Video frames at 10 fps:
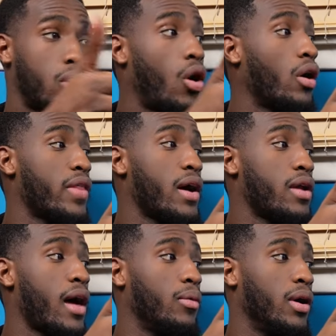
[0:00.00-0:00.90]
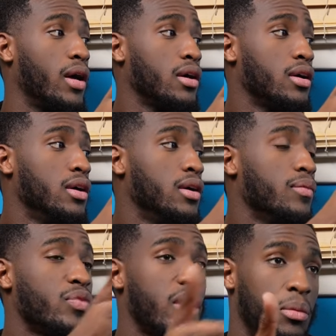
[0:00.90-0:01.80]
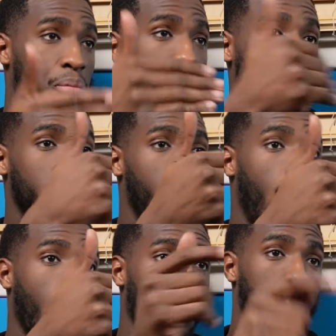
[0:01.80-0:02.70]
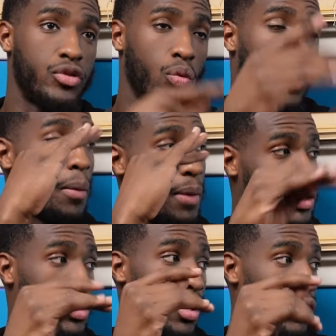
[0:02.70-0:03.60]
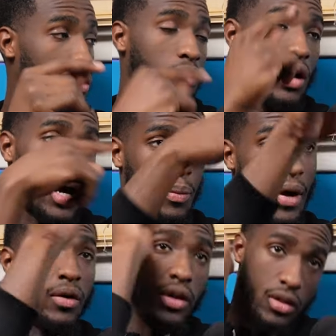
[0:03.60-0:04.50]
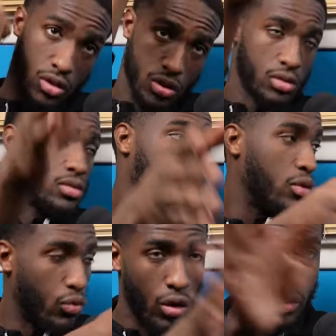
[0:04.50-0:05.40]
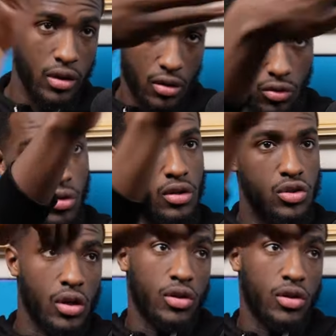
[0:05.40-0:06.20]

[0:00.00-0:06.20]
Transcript: the car down that way, and then block the car off to where I'm about to go. Hop out and sh run run the trail.